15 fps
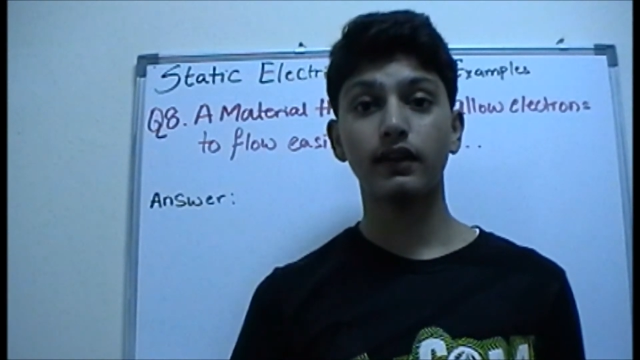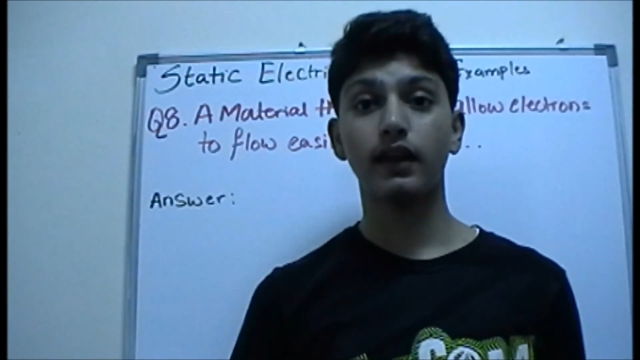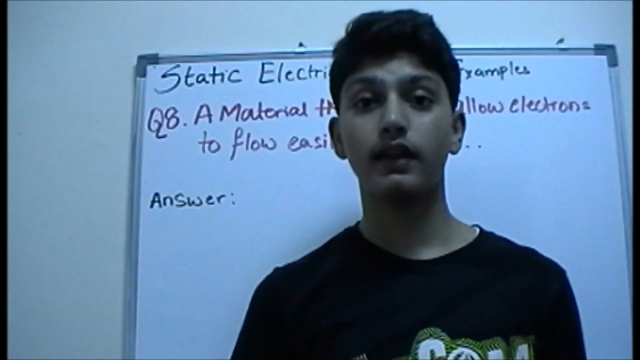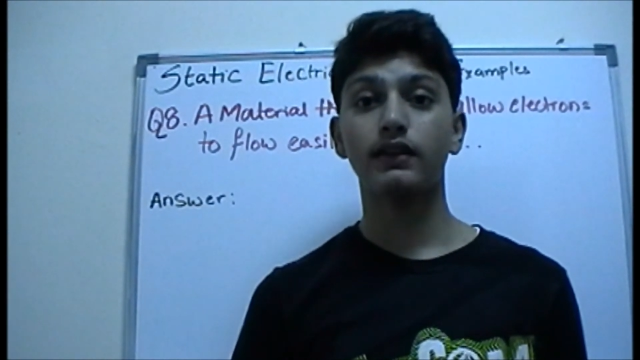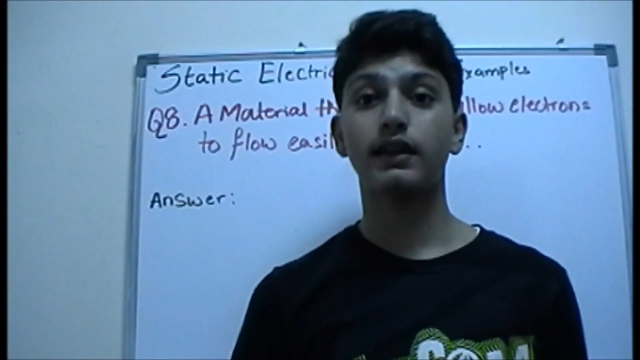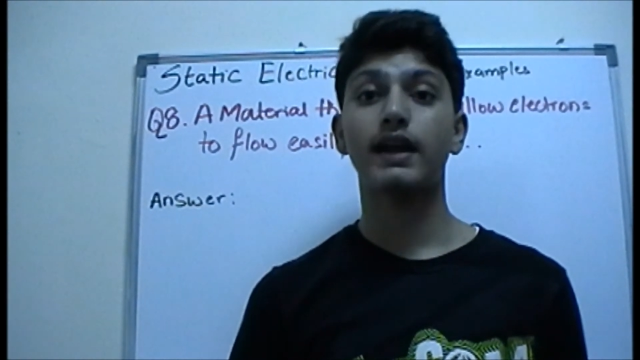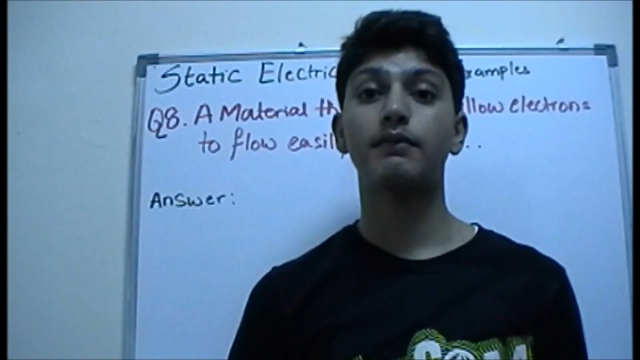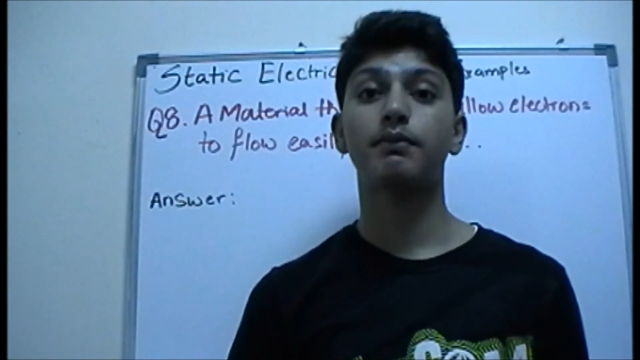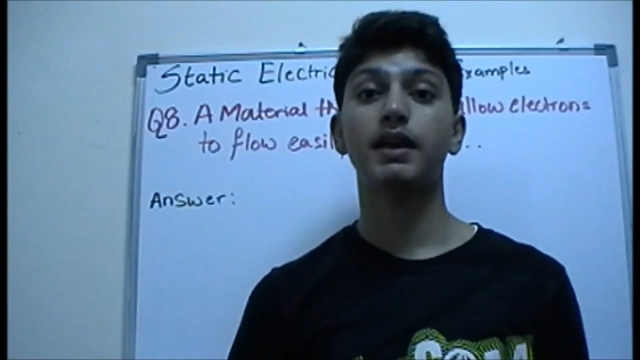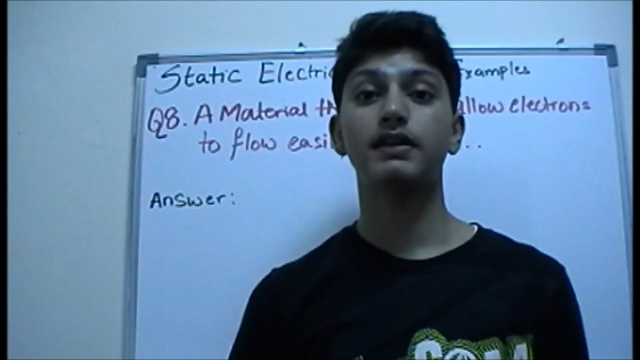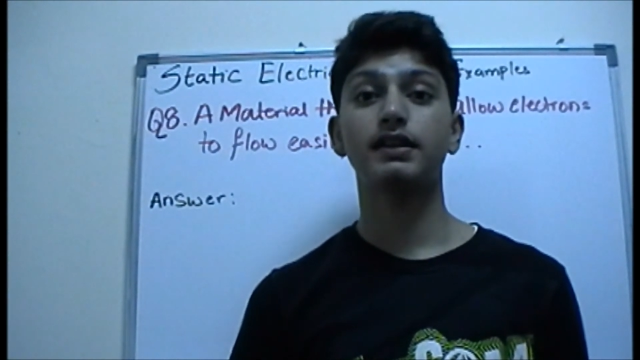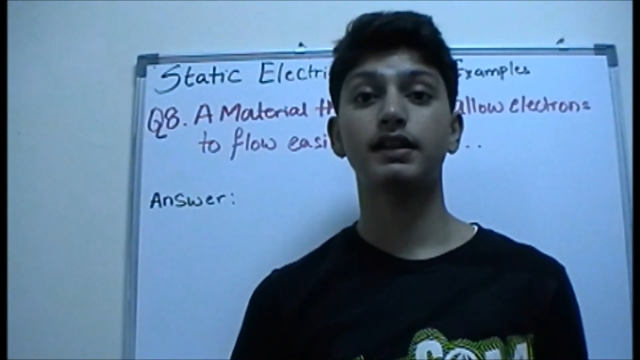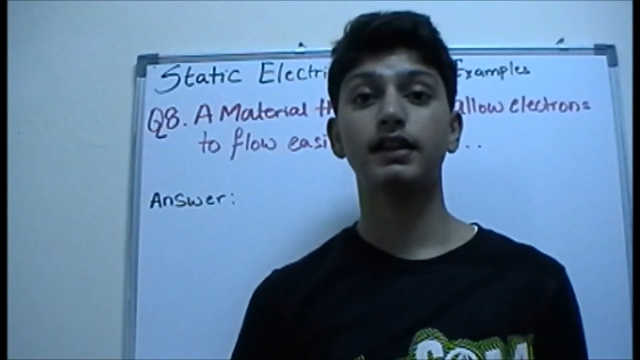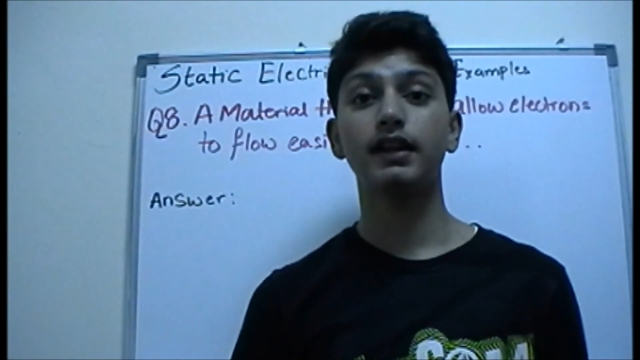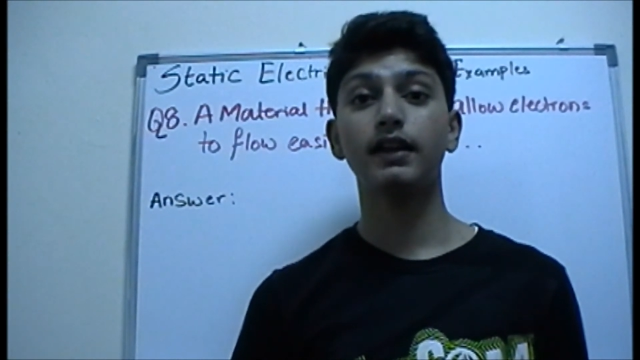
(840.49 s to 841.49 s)
things that
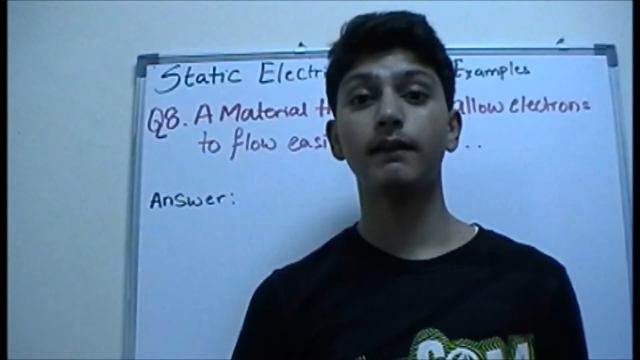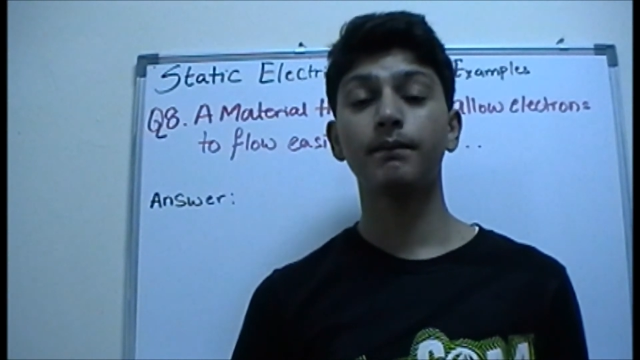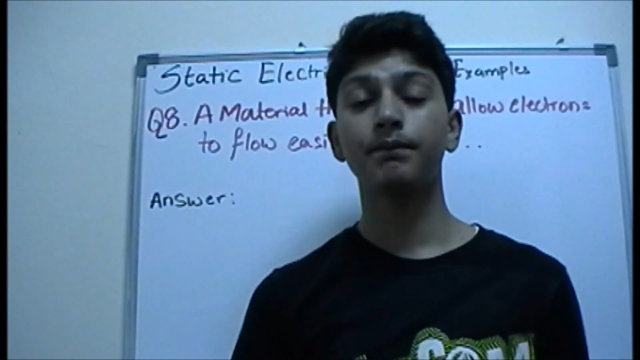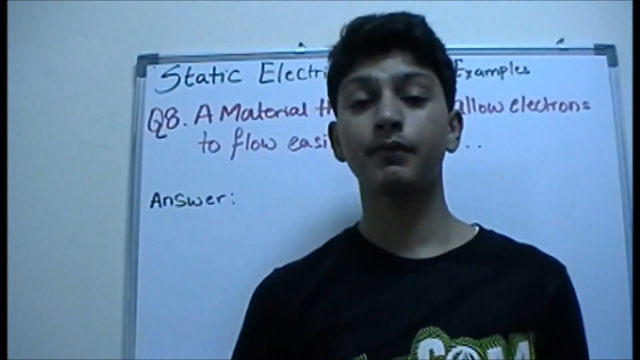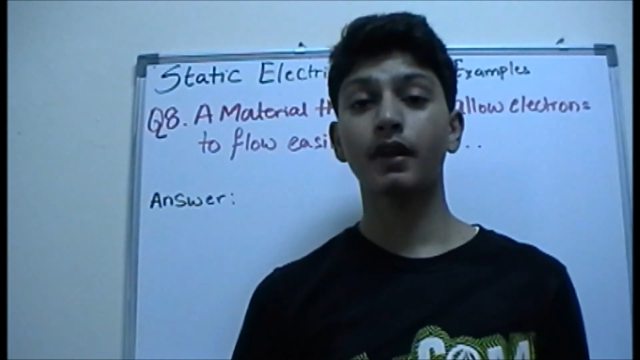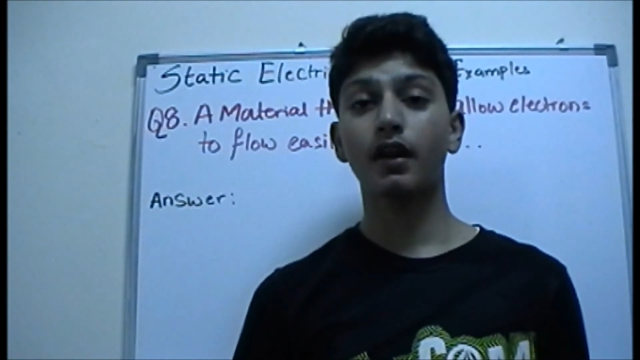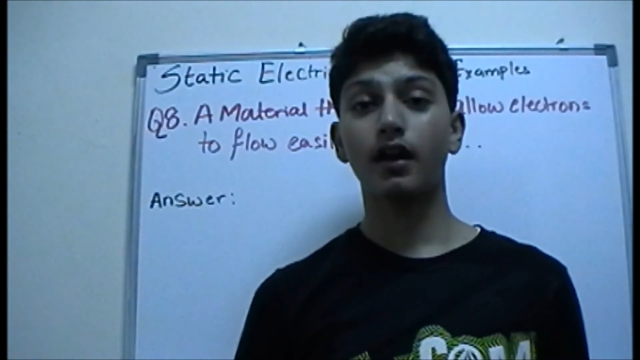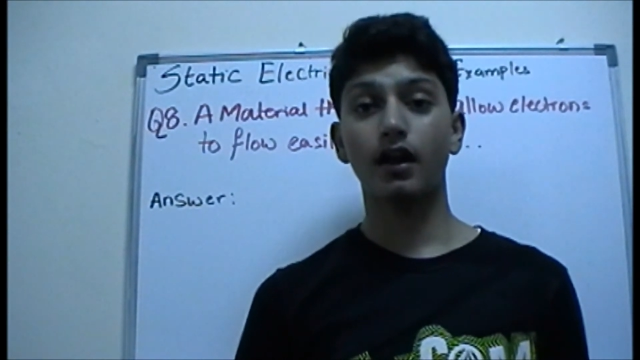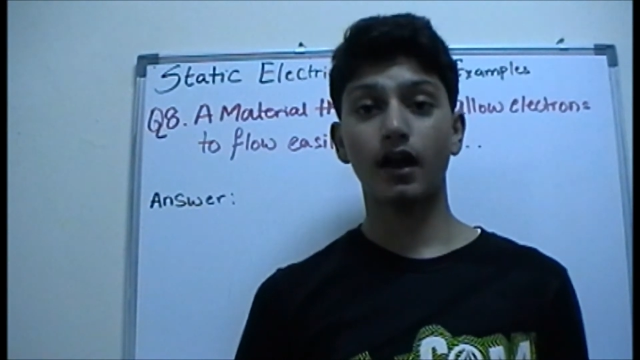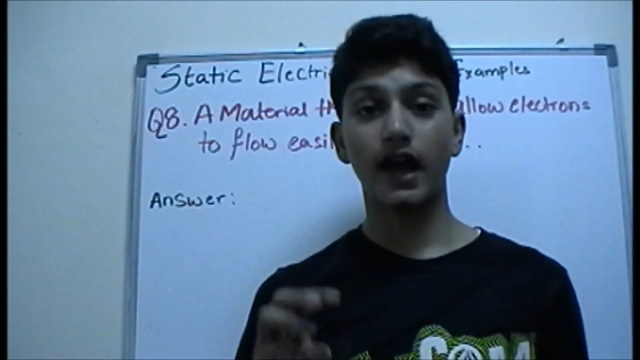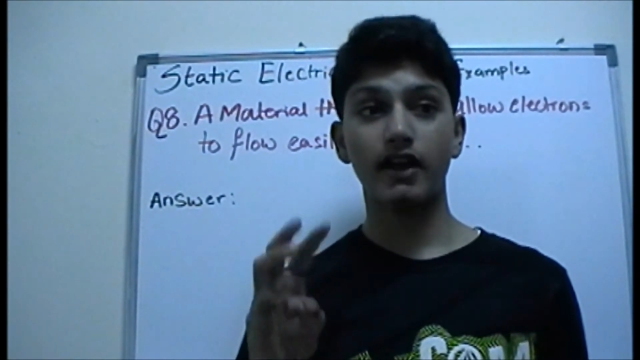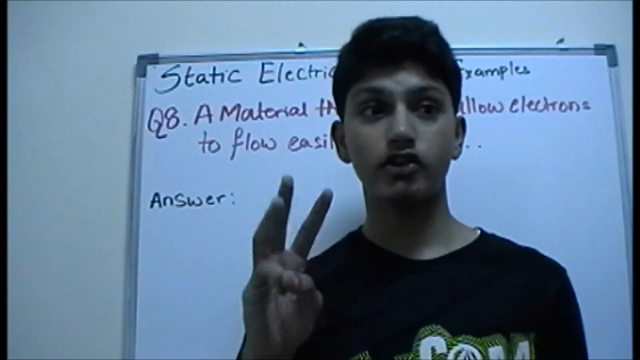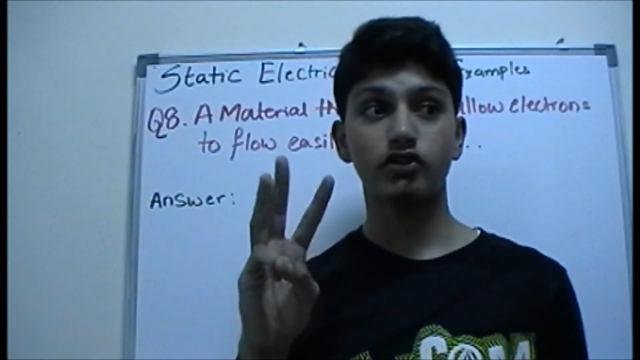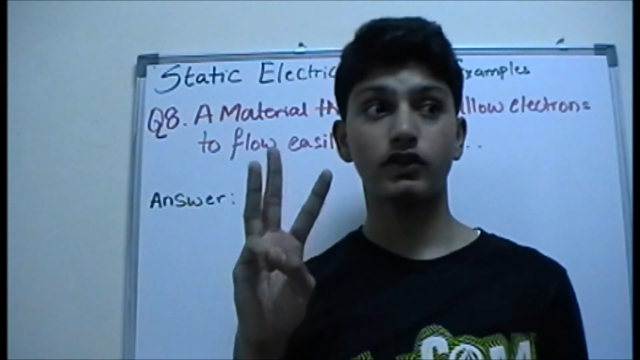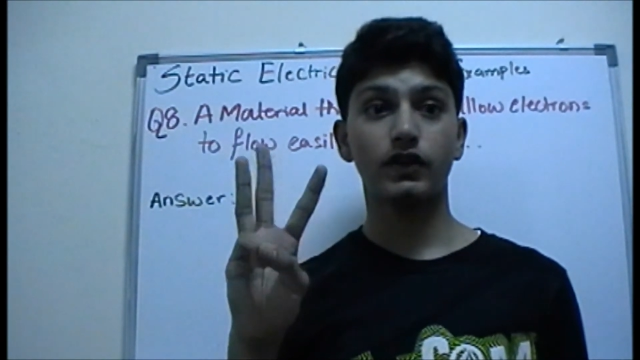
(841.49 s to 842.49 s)
basically,
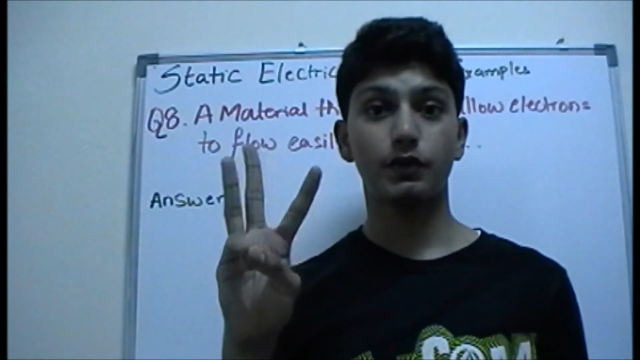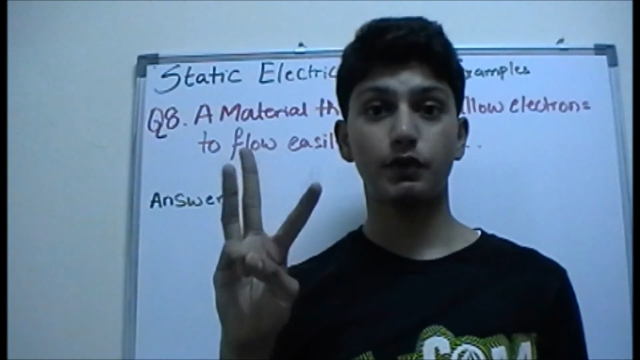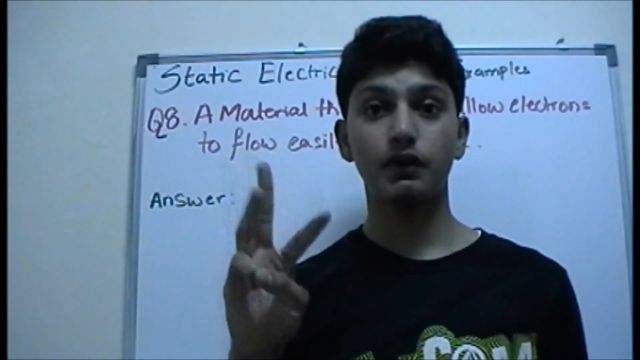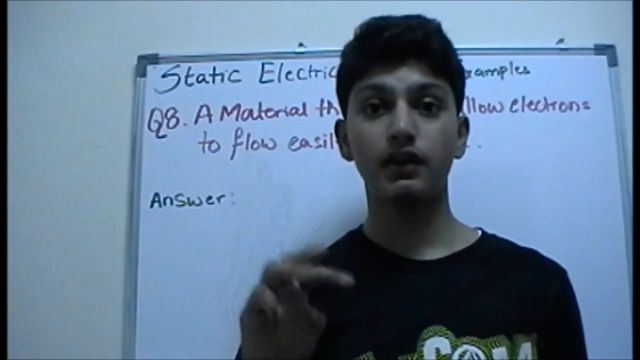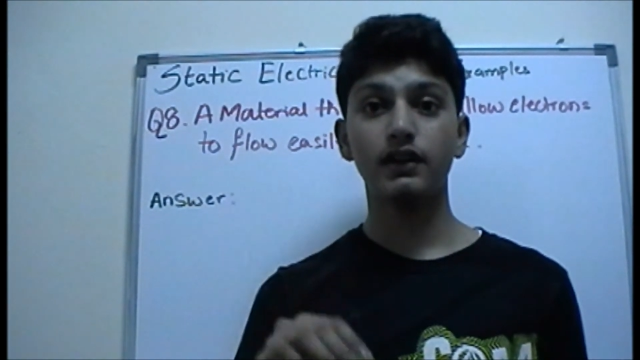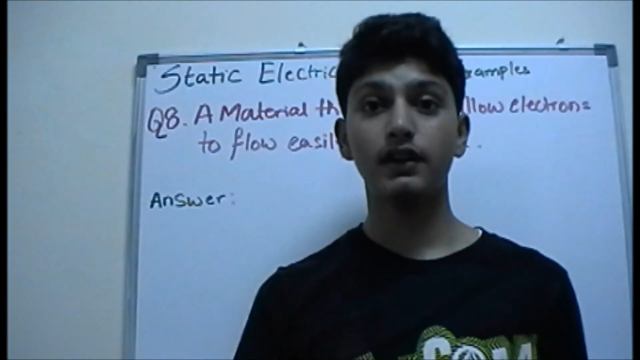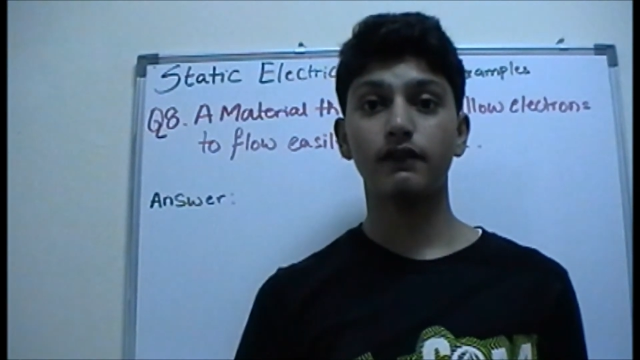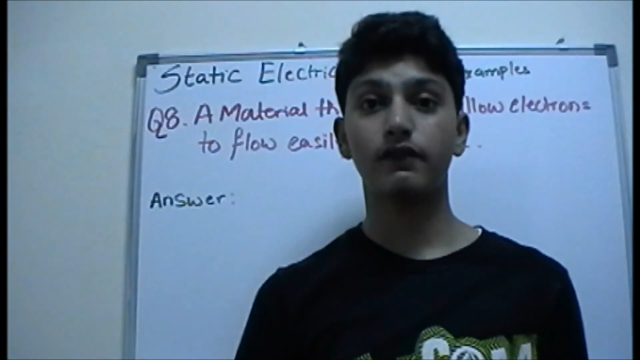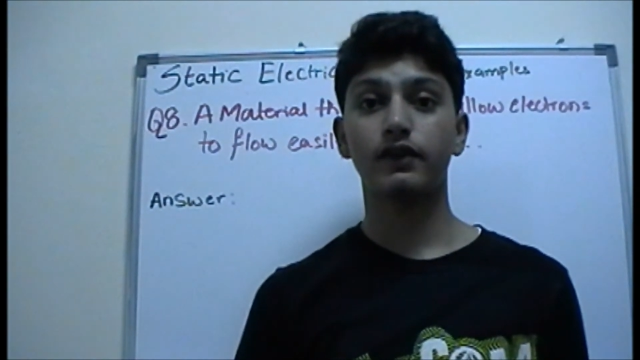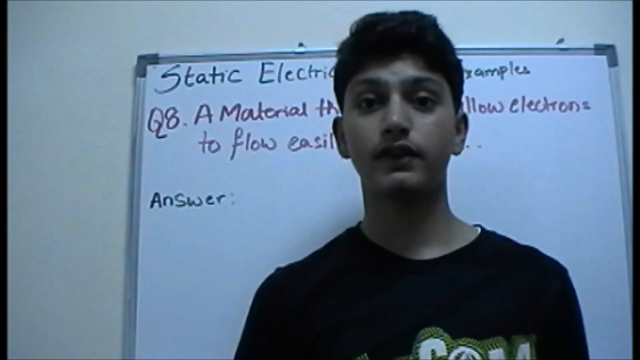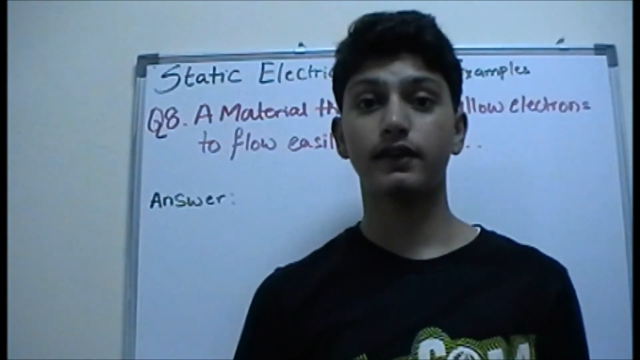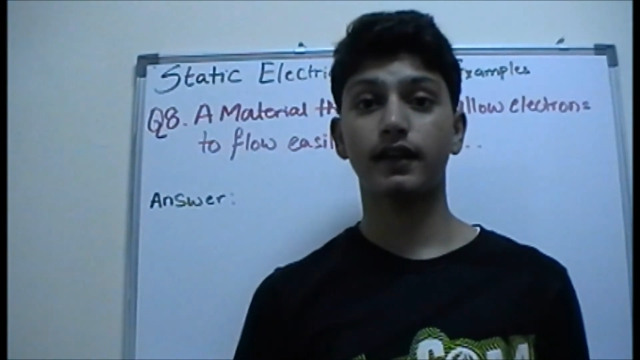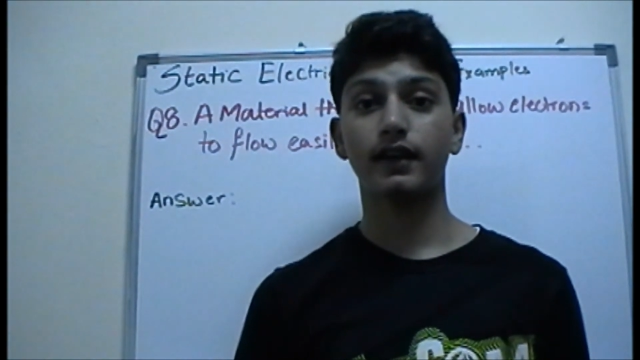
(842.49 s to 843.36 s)
actually three different